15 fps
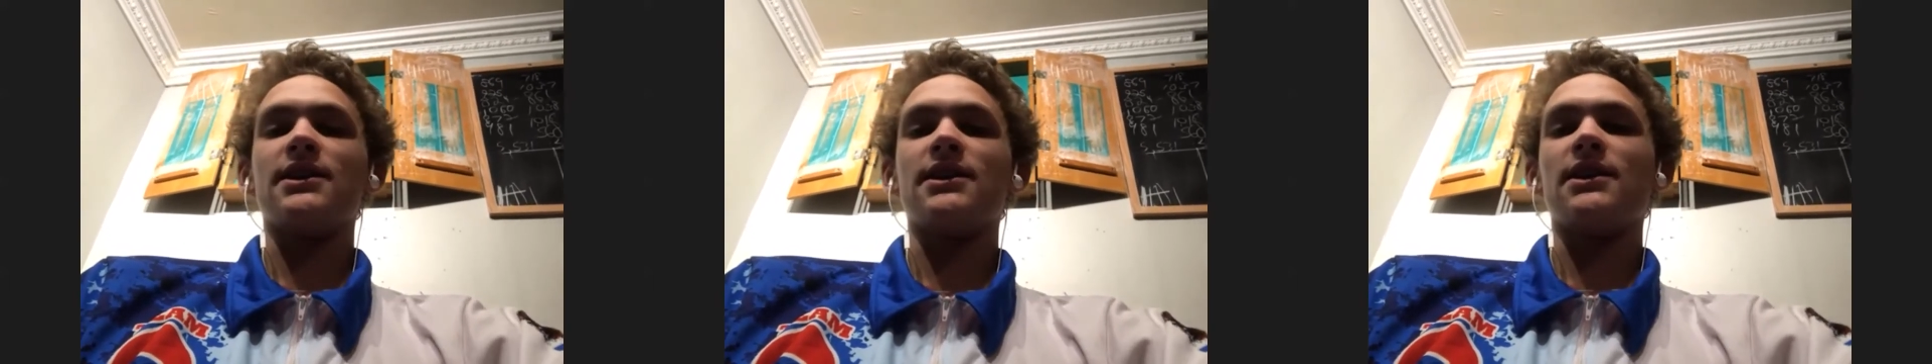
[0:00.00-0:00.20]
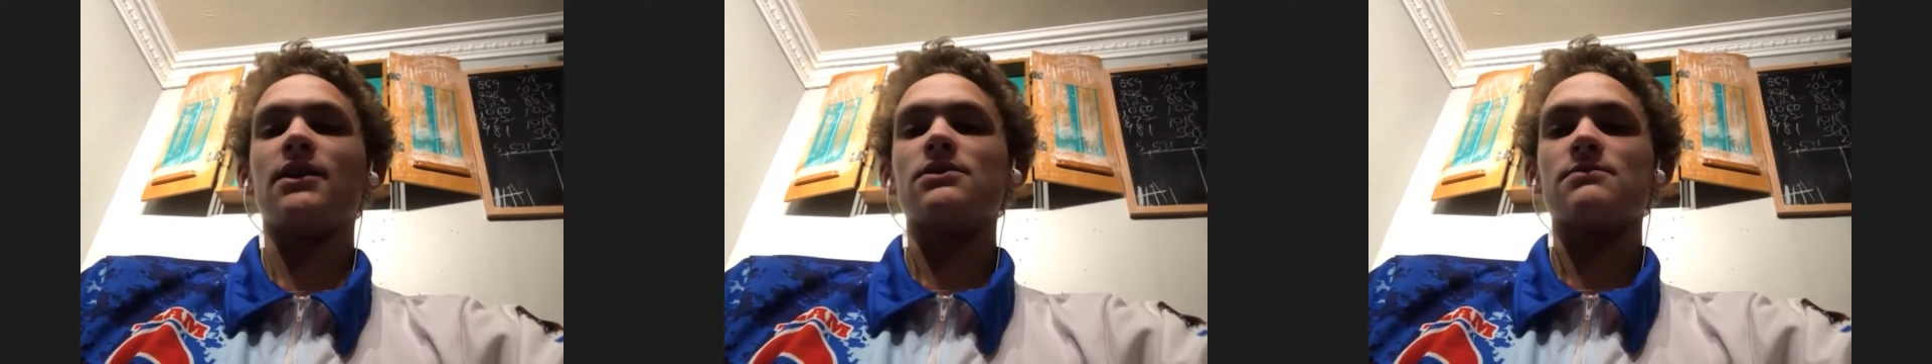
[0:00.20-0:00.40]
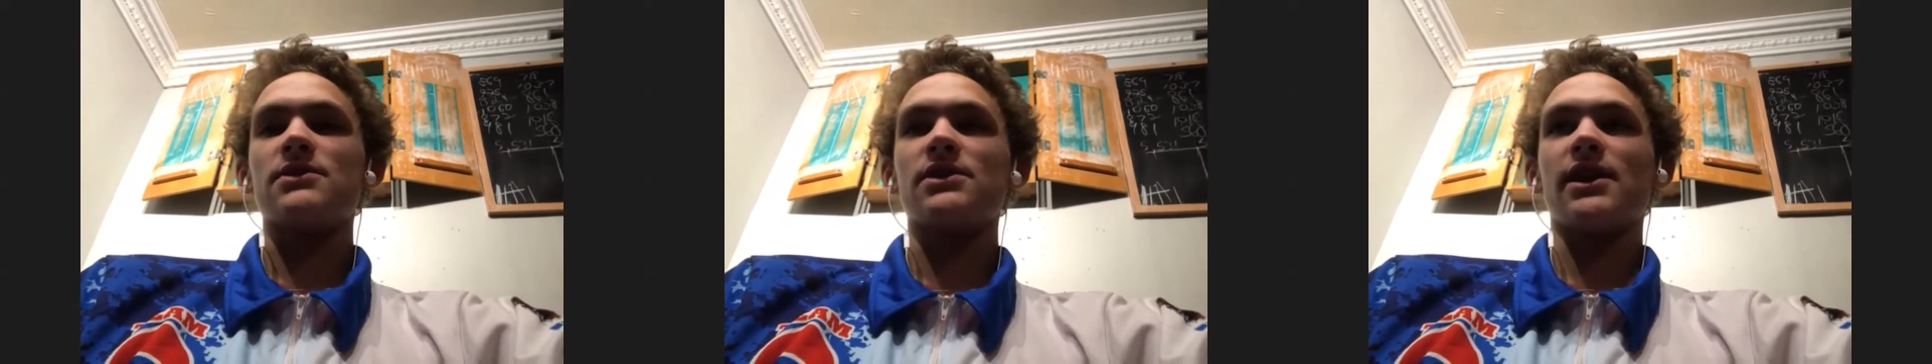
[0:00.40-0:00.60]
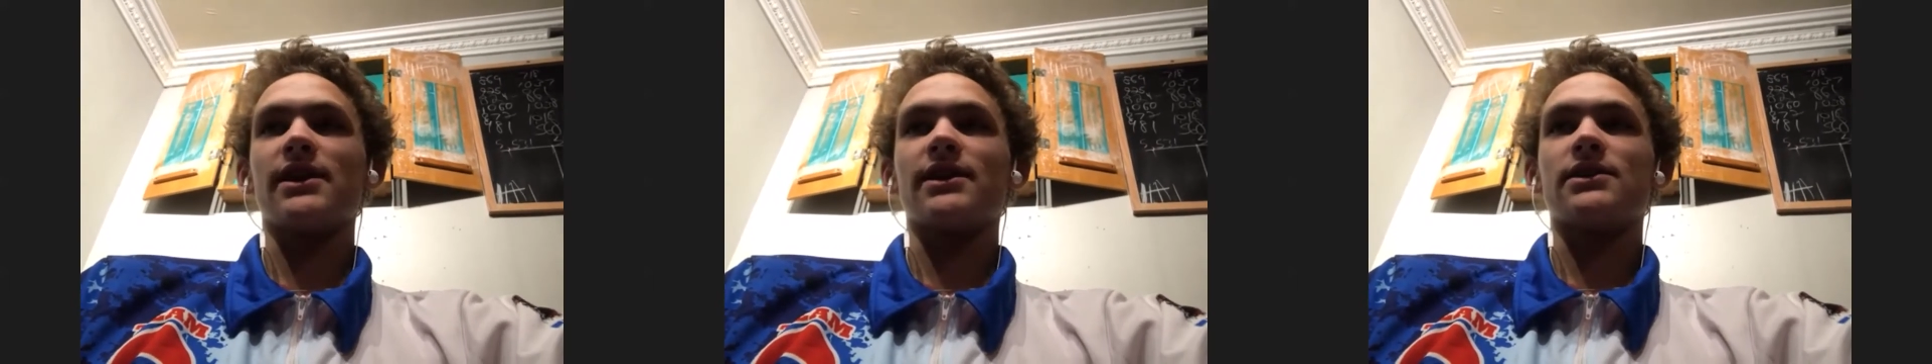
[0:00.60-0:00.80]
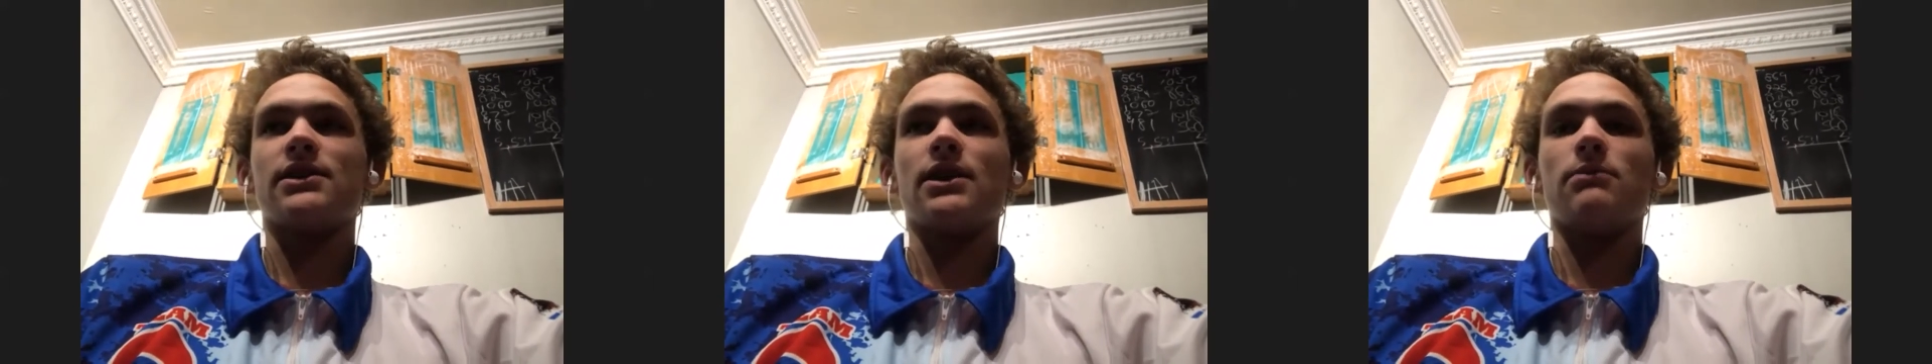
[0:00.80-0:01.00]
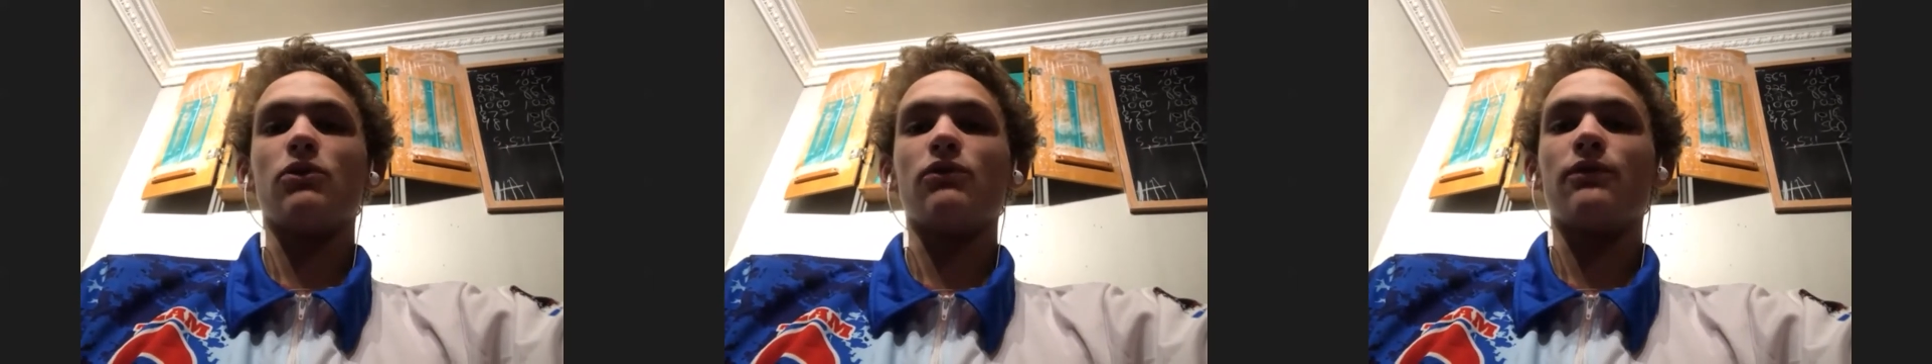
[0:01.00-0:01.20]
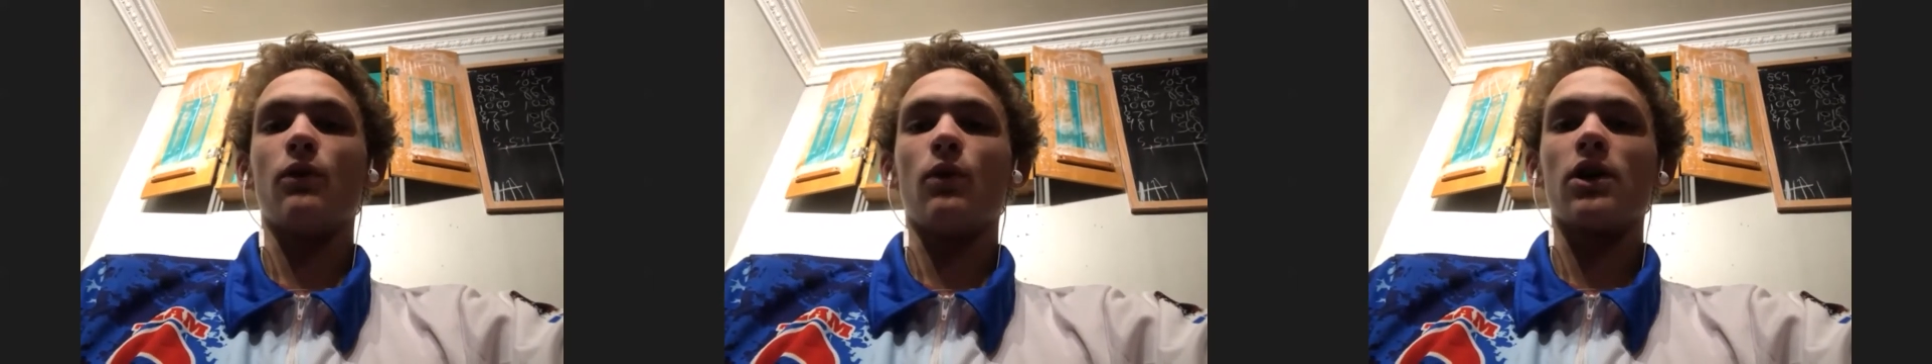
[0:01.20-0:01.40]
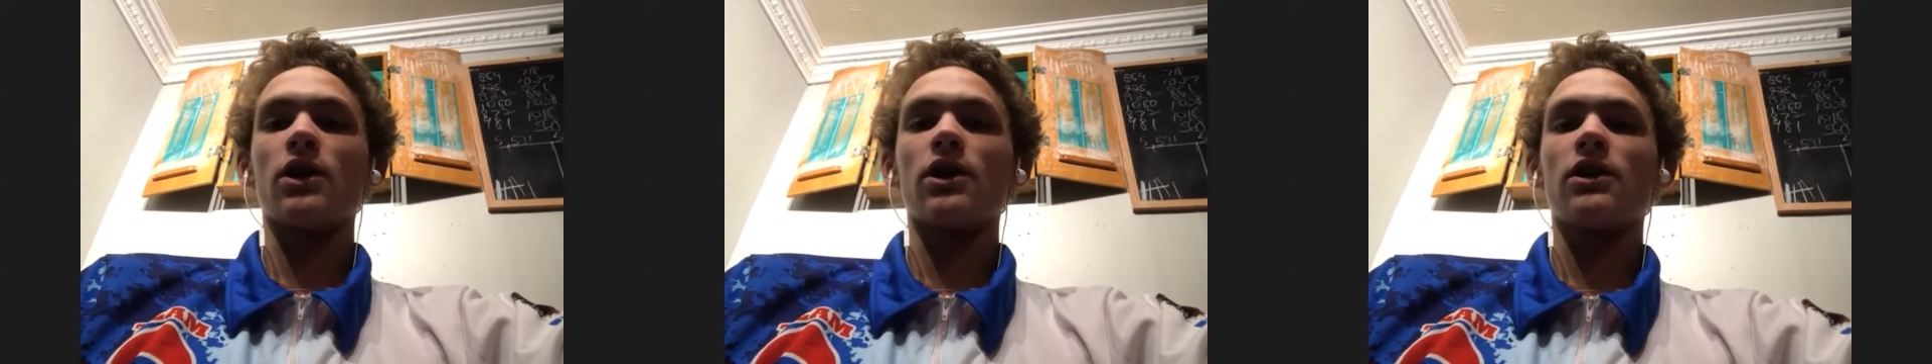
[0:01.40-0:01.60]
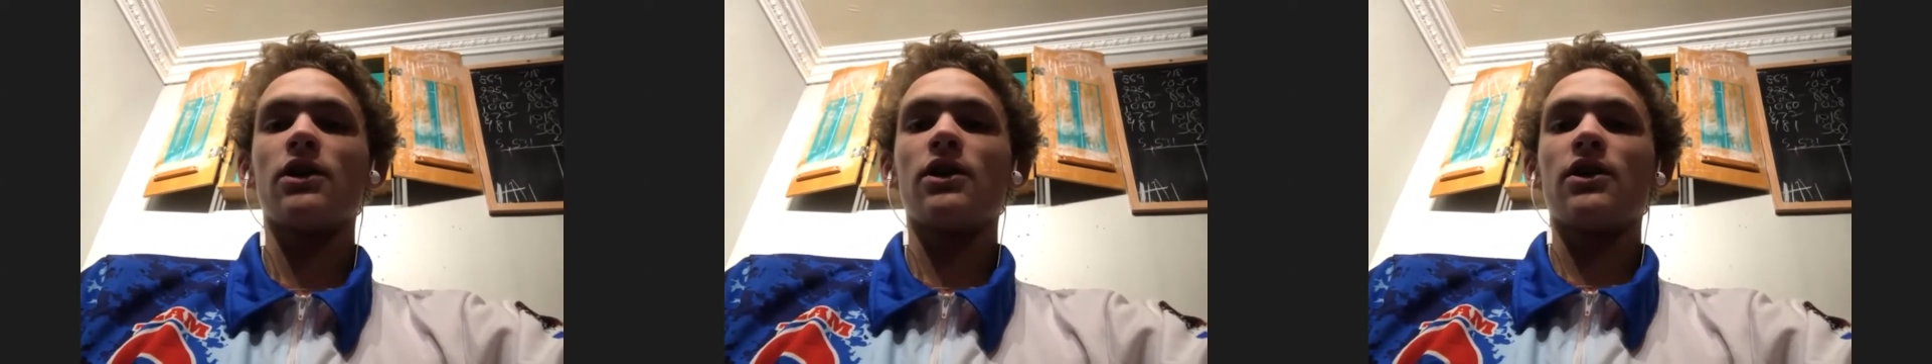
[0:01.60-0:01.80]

he gives me like double 4.